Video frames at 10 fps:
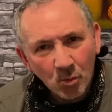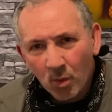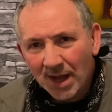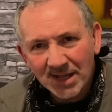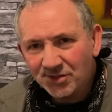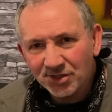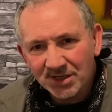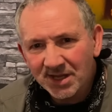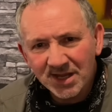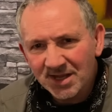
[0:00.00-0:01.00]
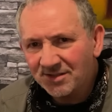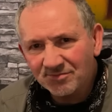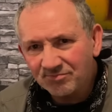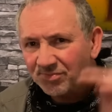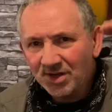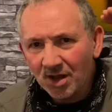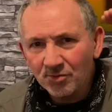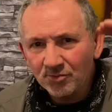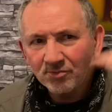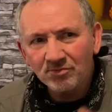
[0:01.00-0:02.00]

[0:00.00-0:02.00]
well engineered, you know,